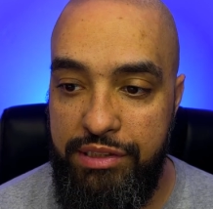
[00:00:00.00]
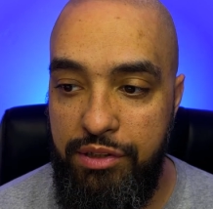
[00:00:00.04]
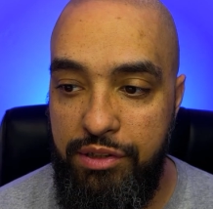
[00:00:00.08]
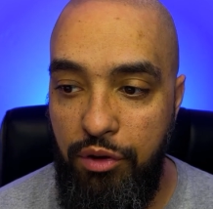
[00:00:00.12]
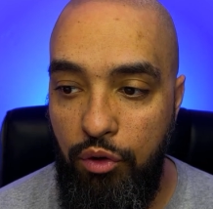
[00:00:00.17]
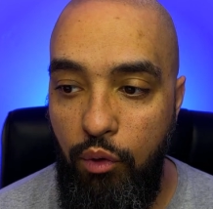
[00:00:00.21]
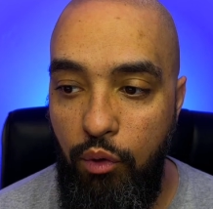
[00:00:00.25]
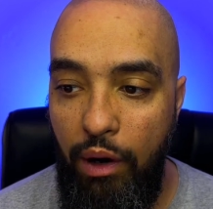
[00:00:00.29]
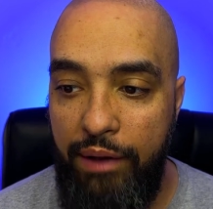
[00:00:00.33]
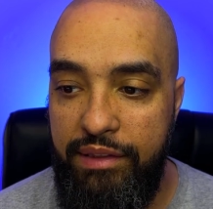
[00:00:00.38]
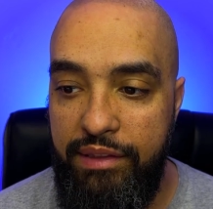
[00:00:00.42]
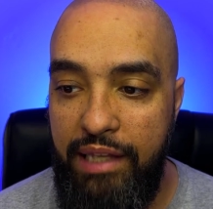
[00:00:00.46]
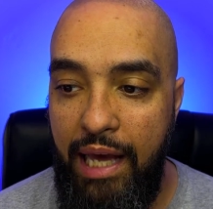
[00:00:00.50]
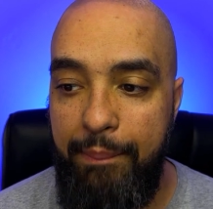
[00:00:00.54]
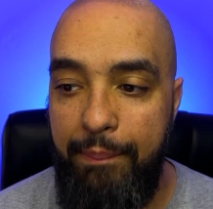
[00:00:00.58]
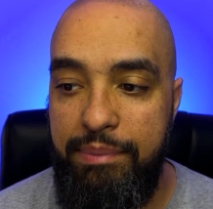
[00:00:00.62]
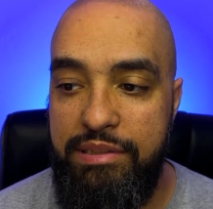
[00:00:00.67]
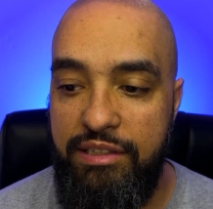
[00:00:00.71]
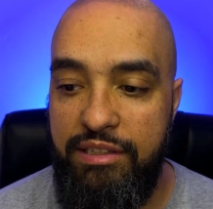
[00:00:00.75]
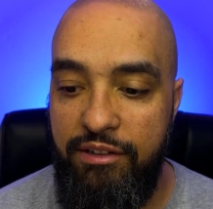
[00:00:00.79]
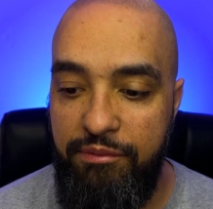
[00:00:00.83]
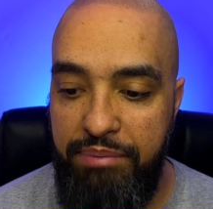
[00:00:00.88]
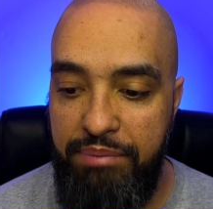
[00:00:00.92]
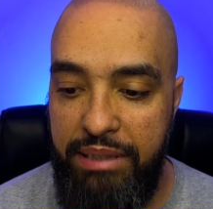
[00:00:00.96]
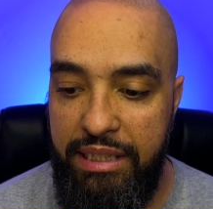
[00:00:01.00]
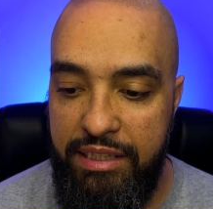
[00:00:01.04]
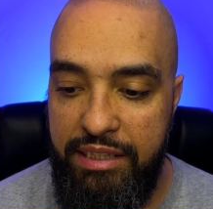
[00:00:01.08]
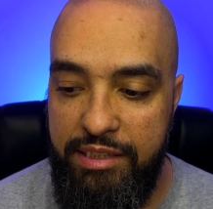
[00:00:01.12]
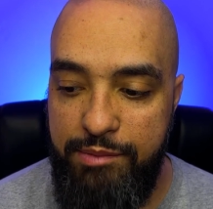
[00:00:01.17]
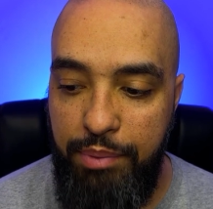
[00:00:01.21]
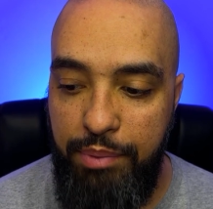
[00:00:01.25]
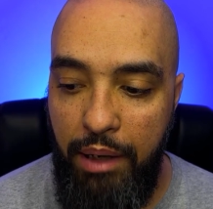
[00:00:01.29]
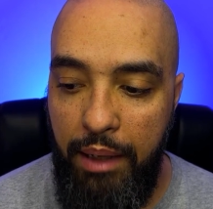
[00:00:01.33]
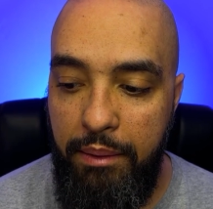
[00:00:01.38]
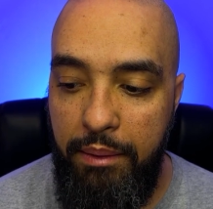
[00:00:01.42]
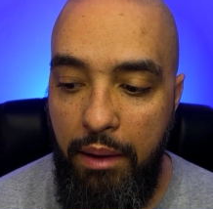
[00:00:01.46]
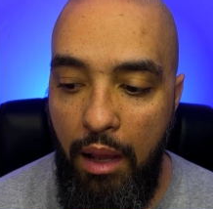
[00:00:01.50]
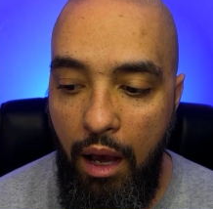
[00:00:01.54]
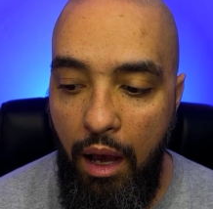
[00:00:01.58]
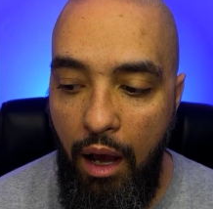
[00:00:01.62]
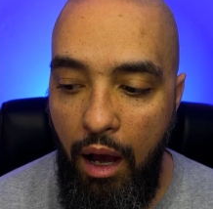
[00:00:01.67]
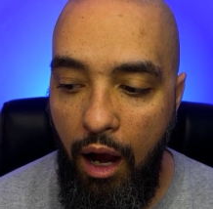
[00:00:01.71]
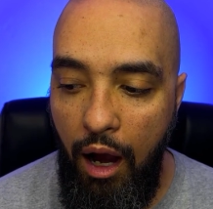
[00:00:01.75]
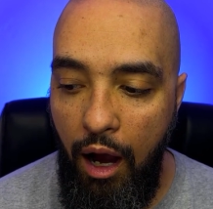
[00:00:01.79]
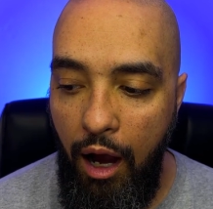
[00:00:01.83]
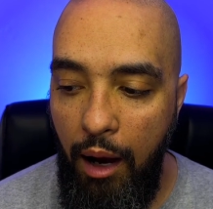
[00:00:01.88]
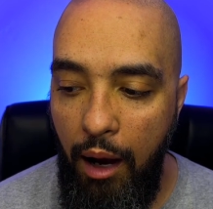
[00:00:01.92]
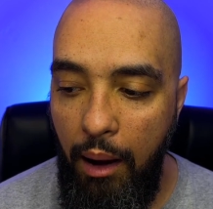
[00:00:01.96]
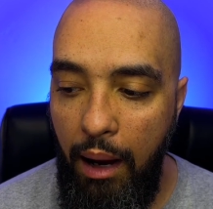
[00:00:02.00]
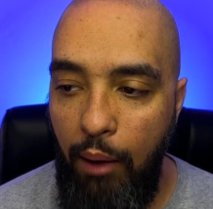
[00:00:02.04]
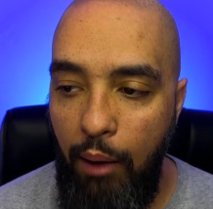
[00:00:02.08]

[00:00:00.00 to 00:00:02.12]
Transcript: So quite the opposite of peace. But uh,